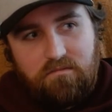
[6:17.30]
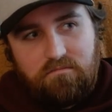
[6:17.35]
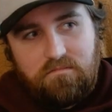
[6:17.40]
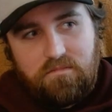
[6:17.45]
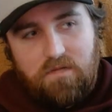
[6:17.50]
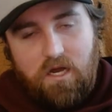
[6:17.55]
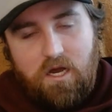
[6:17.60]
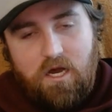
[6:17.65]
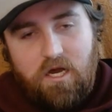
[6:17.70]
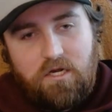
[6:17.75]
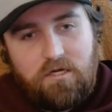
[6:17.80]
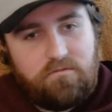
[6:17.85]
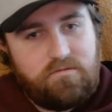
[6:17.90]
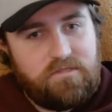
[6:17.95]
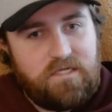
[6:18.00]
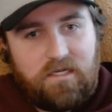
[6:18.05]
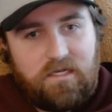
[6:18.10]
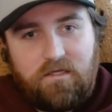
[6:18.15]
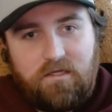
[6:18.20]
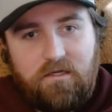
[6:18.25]
100%
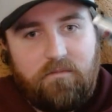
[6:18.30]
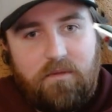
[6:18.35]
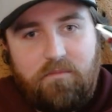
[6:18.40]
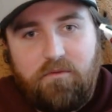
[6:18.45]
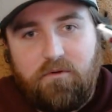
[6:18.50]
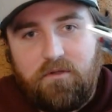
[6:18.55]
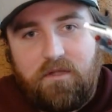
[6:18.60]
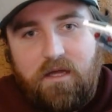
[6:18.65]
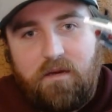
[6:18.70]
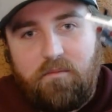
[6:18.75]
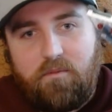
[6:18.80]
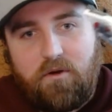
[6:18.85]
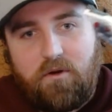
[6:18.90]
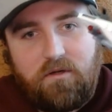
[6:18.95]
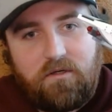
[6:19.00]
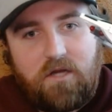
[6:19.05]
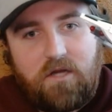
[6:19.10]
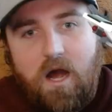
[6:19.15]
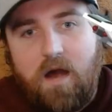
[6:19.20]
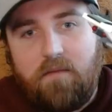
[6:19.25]
going to be pulling that apart
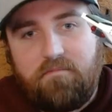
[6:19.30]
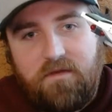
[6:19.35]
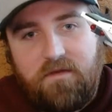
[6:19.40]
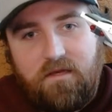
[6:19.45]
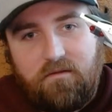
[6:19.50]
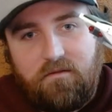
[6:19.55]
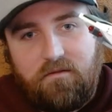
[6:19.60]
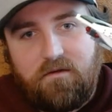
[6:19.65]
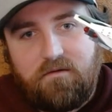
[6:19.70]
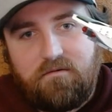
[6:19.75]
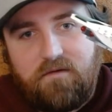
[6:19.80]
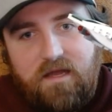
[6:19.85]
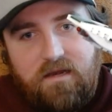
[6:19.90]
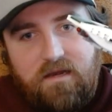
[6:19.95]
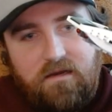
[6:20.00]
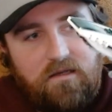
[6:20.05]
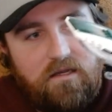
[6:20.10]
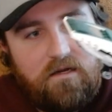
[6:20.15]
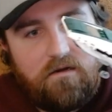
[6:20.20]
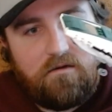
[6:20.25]
and copying the
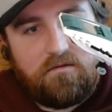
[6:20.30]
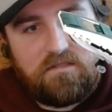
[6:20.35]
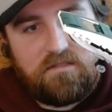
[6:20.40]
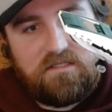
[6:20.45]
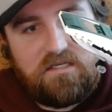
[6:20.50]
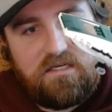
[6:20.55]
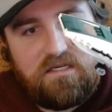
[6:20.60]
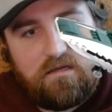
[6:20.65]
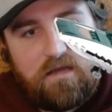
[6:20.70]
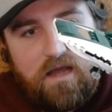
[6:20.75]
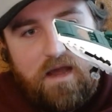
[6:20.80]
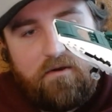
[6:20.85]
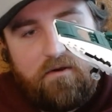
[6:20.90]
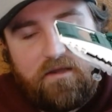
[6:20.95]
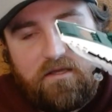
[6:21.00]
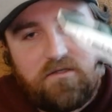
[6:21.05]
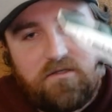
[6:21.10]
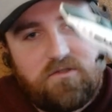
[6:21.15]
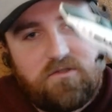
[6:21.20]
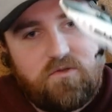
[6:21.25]
landing gear and seeing how I
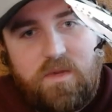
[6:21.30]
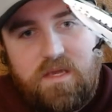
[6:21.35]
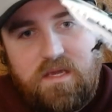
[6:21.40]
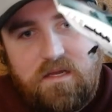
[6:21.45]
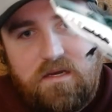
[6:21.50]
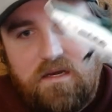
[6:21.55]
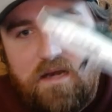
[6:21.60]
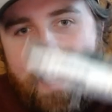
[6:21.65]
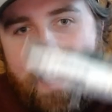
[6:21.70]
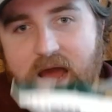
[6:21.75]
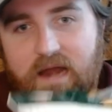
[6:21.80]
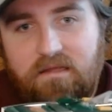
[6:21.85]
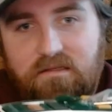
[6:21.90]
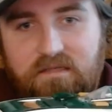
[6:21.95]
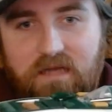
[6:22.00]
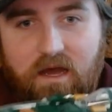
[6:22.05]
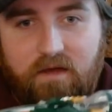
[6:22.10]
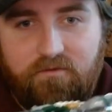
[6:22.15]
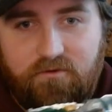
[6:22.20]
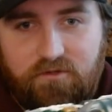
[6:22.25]
can tweak it and add it
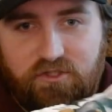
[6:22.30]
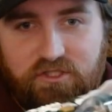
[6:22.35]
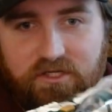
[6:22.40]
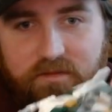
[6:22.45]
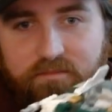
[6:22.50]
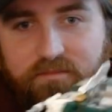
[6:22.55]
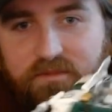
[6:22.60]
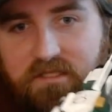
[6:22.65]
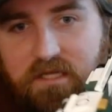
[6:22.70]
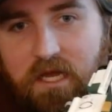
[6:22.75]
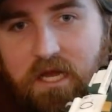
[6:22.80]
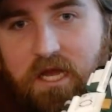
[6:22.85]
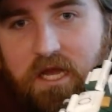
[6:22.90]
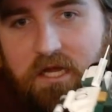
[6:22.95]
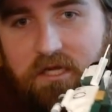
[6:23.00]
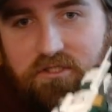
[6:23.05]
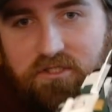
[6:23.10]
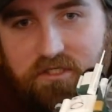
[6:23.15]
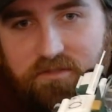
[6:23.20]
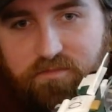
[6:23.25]
to other ships,
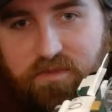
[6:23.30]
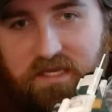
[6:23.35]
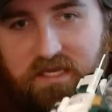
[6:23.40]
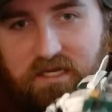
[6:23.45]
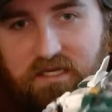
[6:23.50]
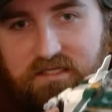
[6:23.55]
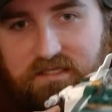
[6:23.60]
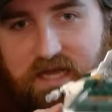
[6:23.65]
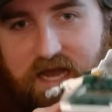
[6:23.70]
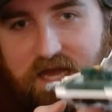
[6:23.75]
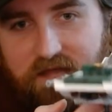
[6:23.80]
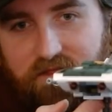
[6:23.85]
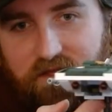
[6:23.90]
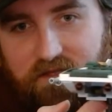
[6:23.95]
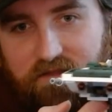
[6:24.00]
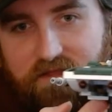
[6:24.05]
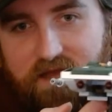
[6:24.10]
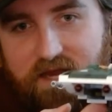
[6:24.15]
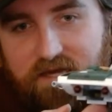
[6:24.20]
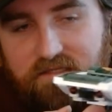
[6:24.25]
just because I
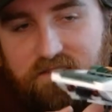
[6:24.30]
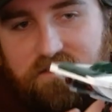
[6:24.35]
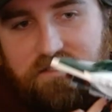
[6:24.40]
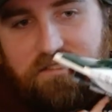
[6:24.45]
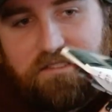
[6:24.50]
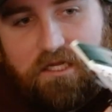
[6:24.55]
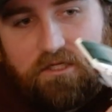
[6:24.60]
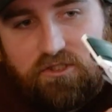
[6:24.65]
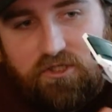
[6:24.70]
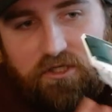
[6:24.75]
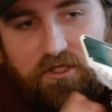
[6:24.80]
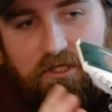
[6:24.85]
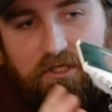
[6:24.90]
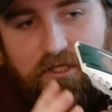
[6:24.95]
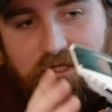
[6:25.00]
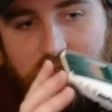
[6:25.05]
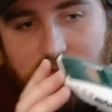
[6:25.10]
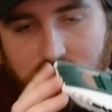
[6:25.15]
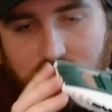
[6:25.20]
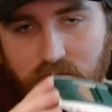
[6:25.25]
think that is such a
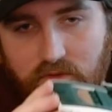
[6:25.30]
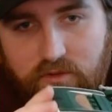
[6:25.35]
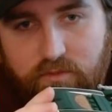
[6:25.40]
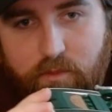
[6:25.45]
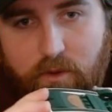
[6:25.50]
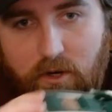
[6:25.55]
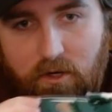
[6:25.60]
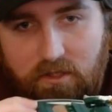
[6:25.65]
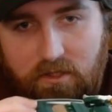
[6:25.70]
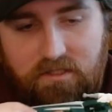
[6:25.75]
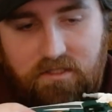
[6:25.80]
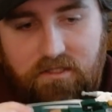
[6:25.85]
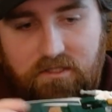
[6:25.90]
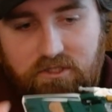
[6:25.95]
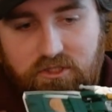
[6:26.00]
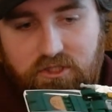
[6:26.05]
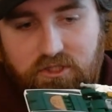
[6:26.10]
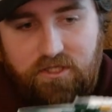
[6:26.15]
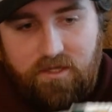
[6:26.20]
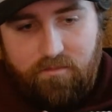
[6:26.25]
huge perk to
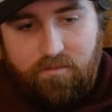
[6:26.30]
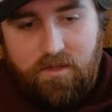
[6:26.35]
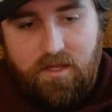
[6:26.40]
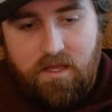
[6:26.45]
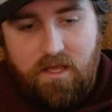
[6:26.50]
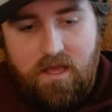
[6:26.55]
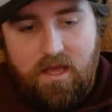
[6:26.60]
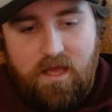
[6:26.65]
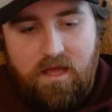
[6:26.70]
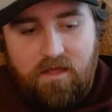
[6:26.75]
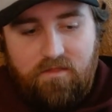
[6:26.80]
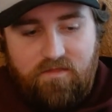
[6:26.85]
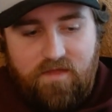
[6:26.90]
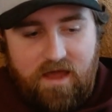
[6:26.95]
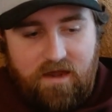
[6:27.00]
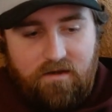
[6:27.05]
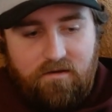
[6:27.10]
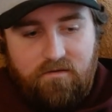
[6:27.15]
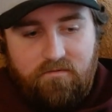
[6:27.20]
this ship that,